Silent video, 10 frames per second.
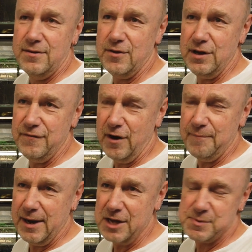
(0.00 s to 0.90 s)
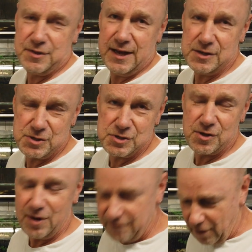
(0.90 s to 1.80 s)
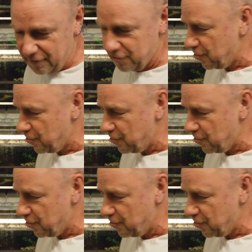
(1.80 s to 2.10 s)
35 parts per thousand is 35